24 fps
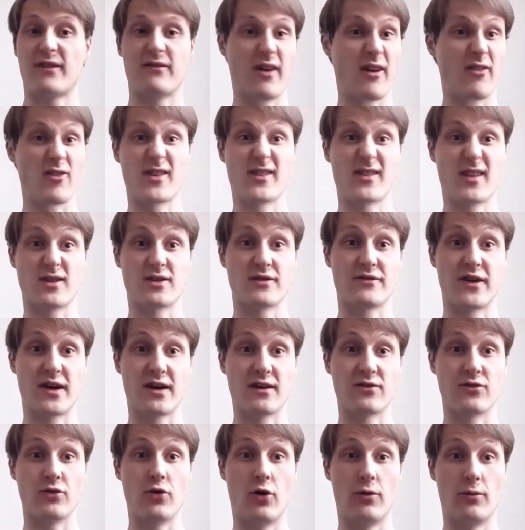there is such a thing
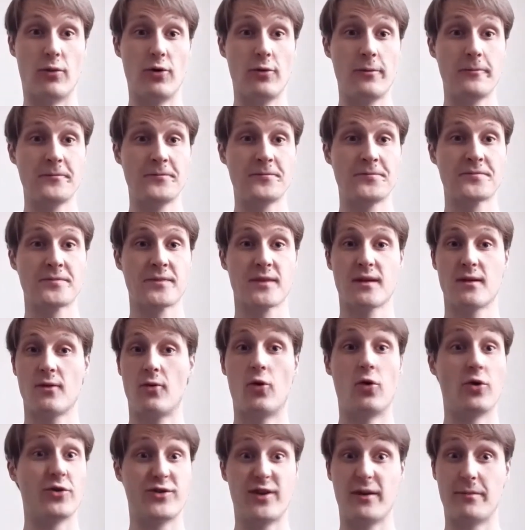as normal,
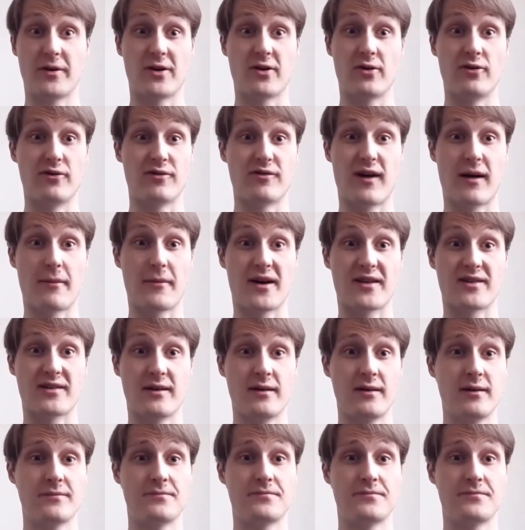or typical for that matter.